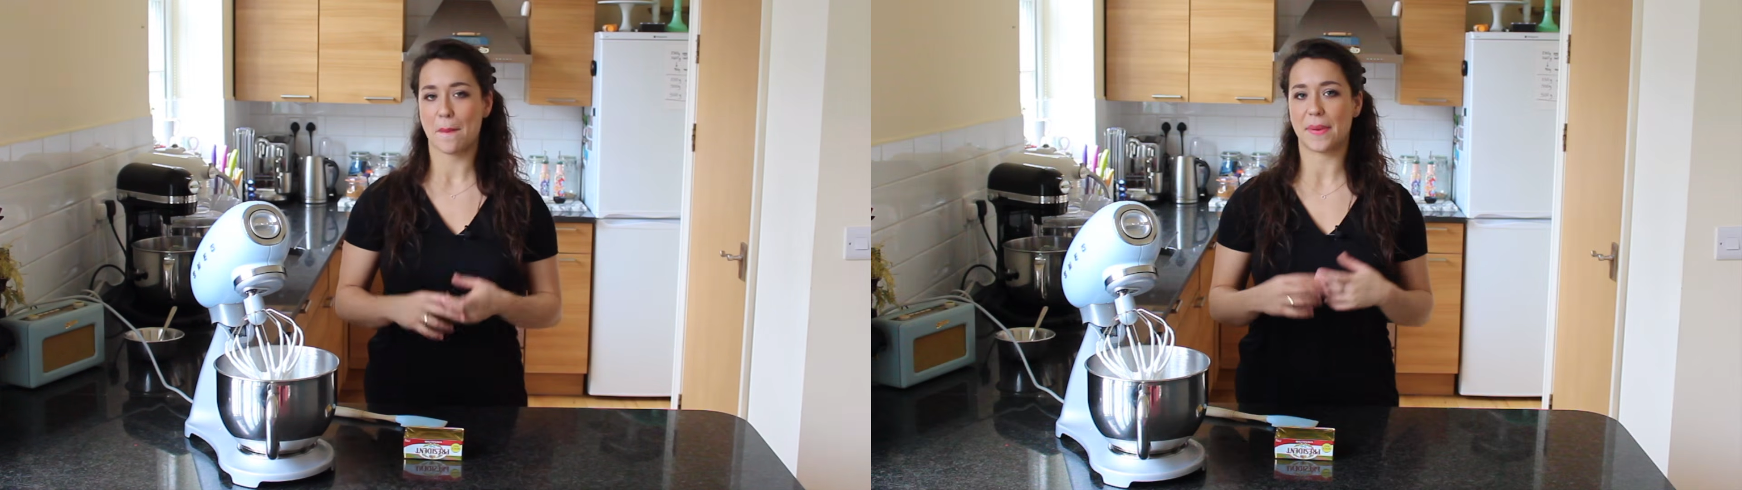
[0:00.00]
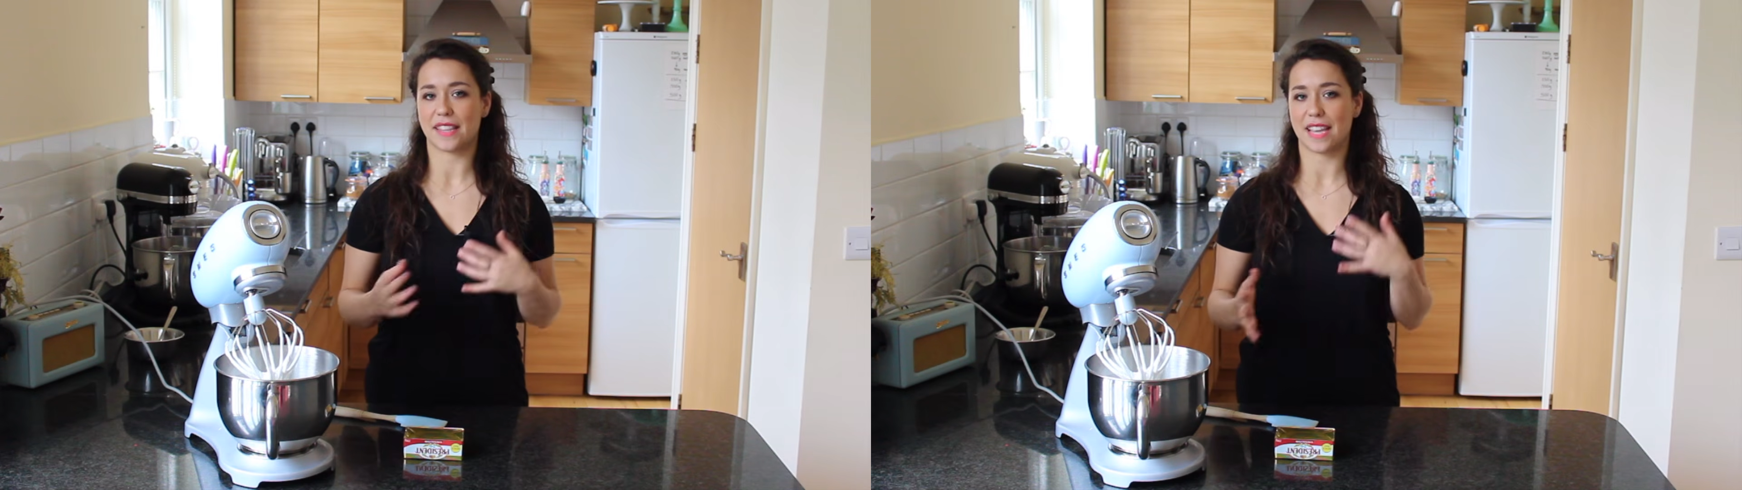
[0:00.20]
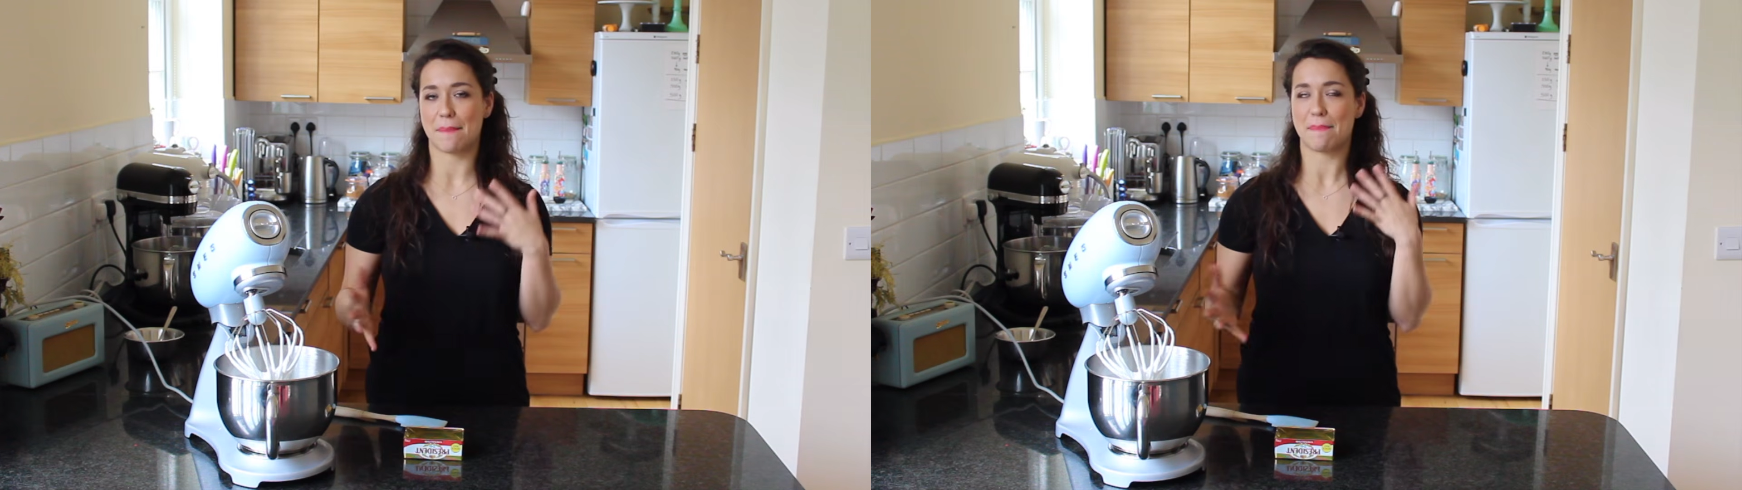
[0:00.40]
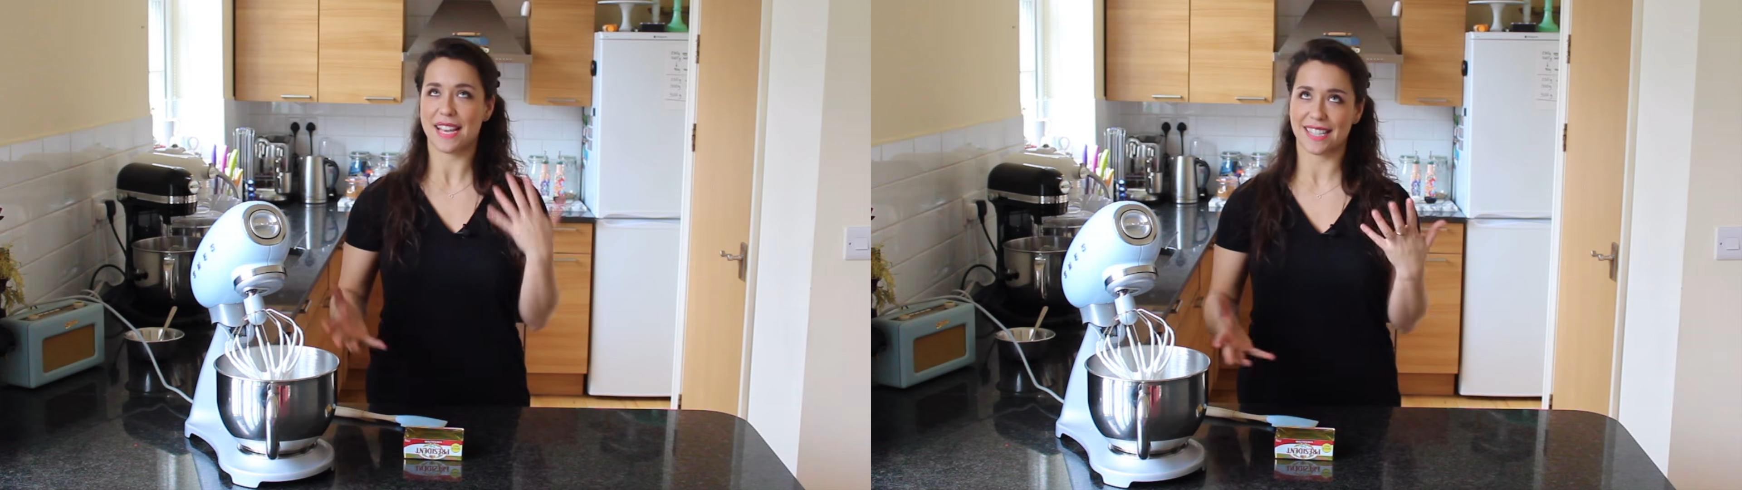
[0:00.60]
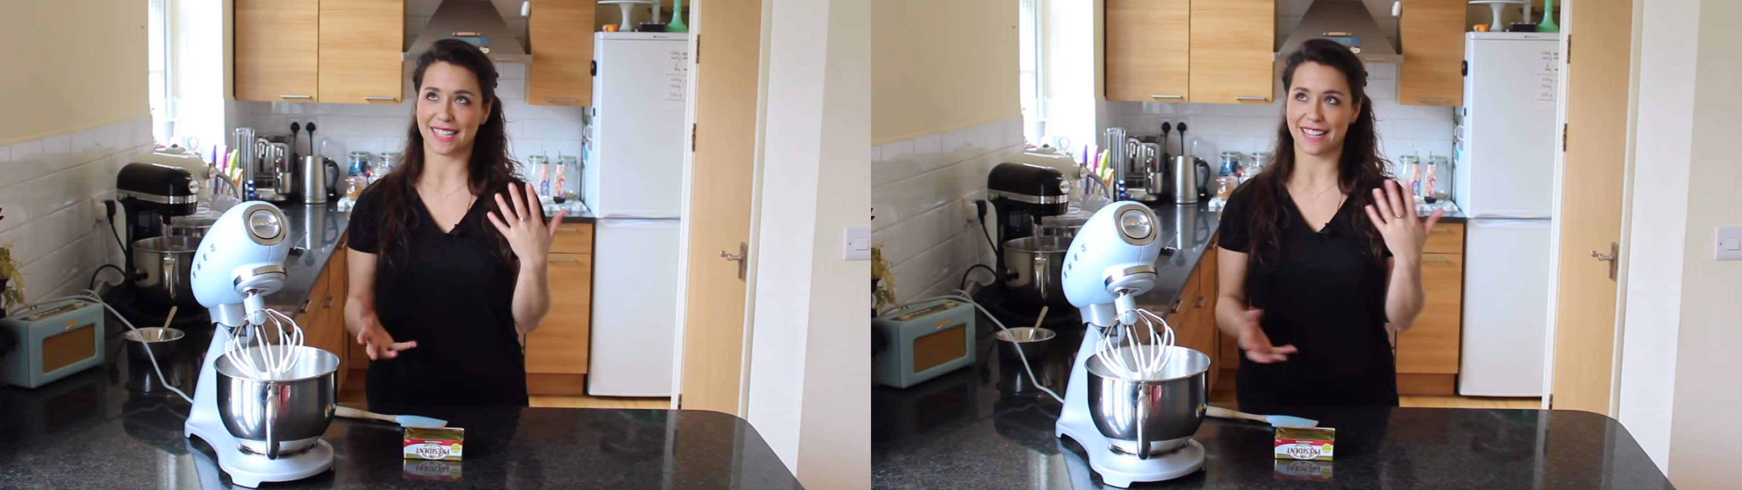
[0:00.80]
But there
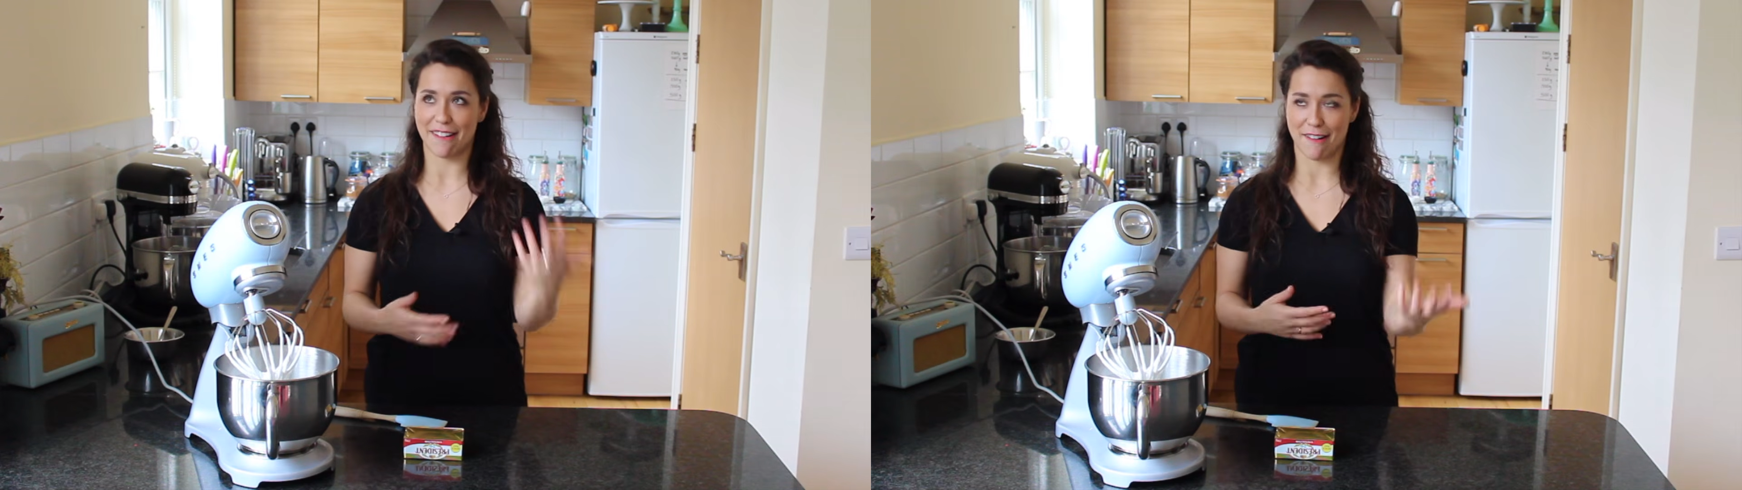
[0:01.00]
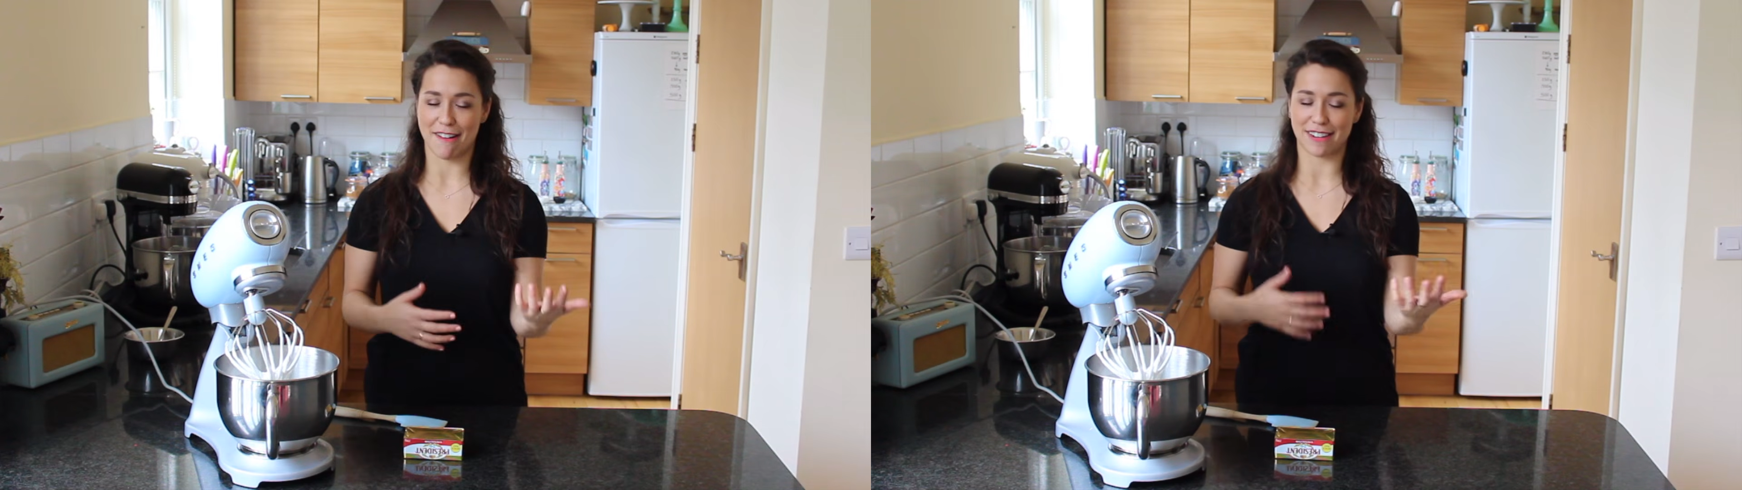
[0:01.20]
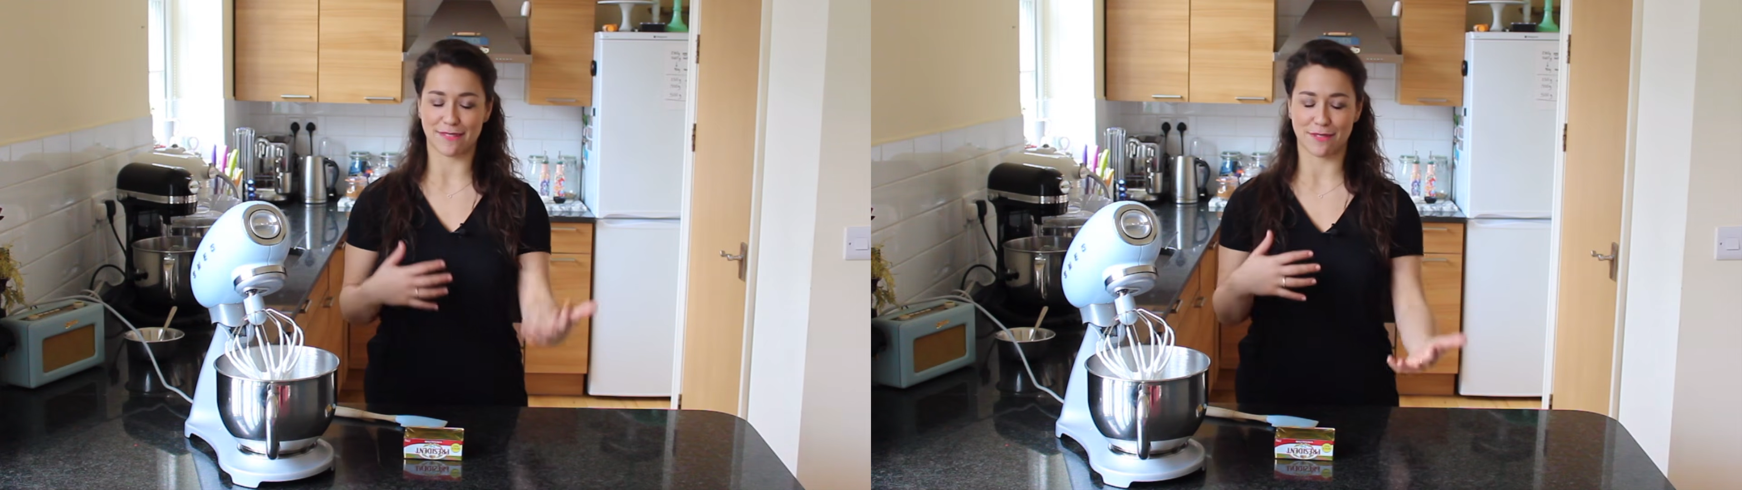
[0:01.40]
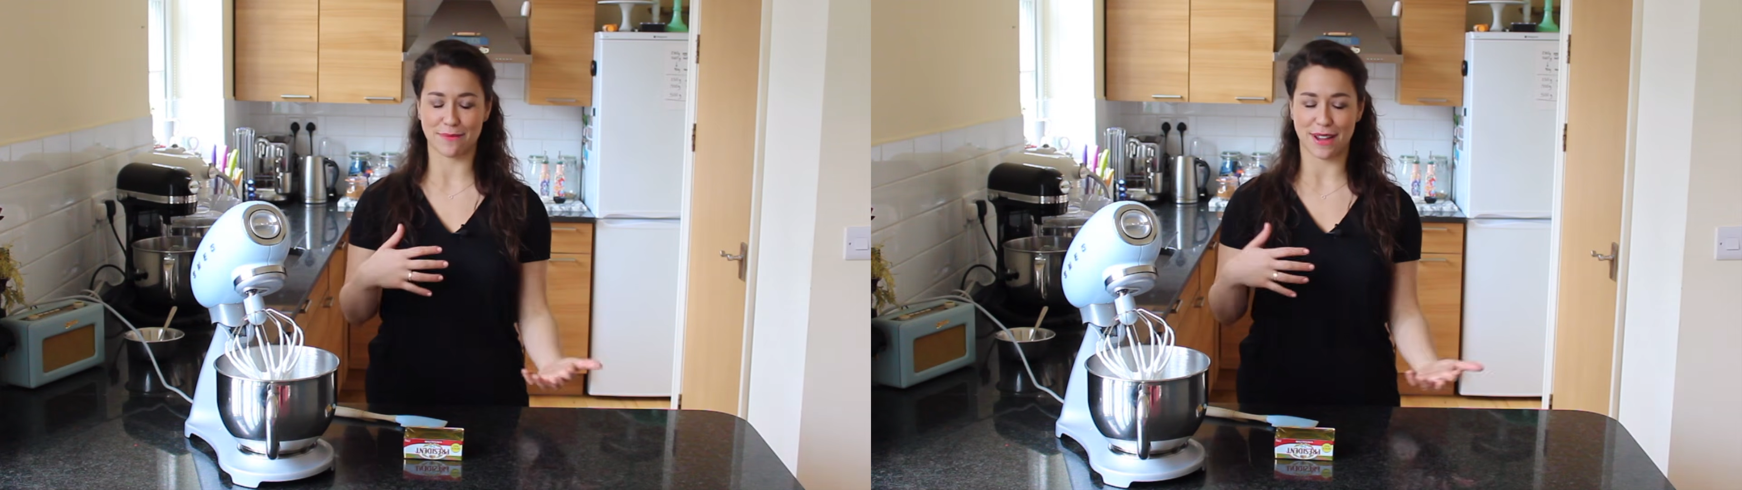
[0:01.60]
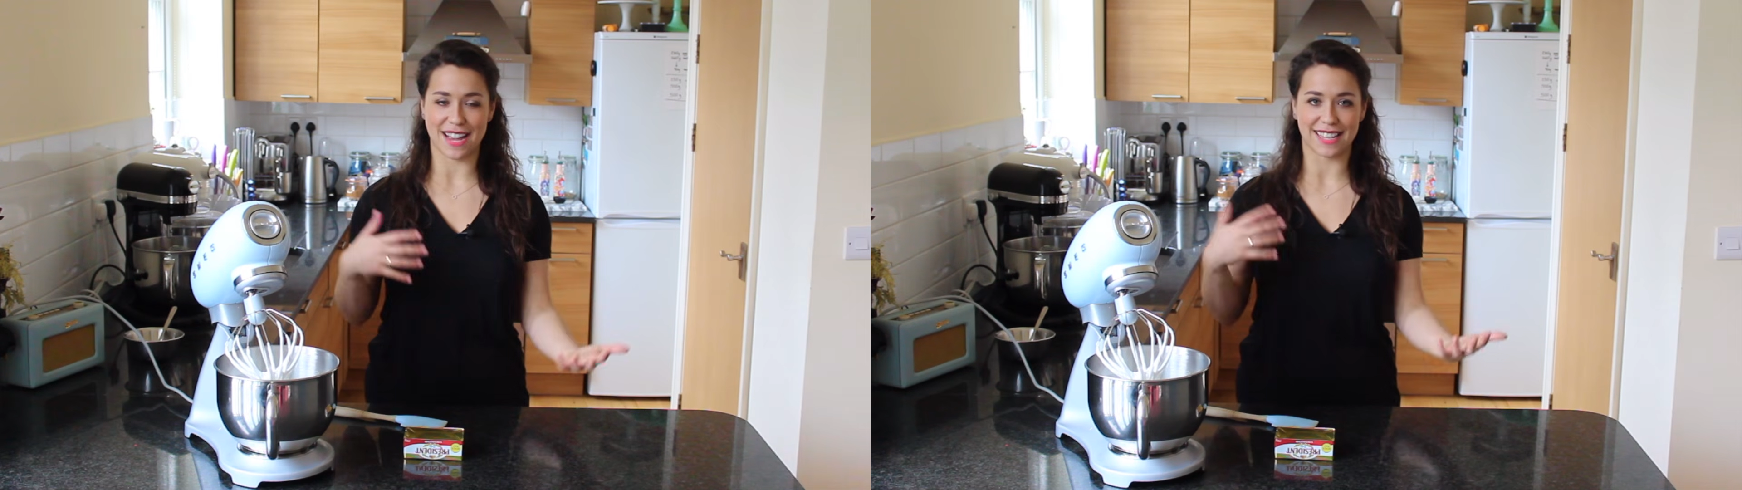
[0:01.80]
basically are
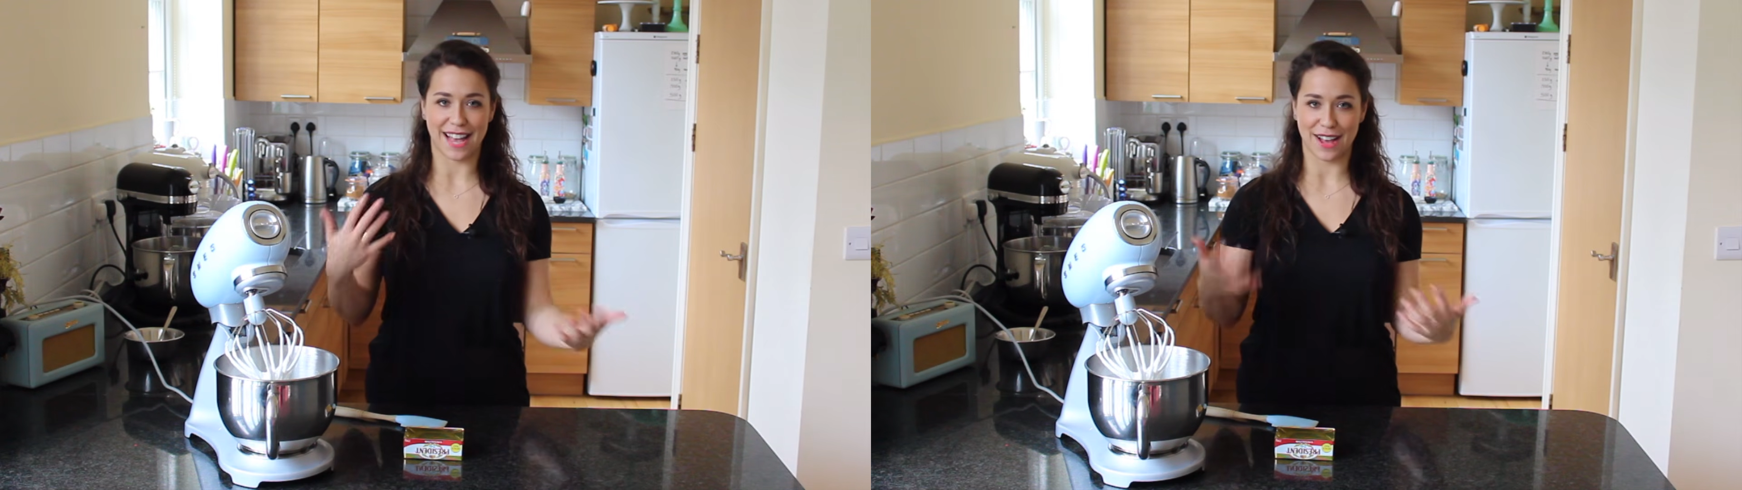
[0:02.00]
different ways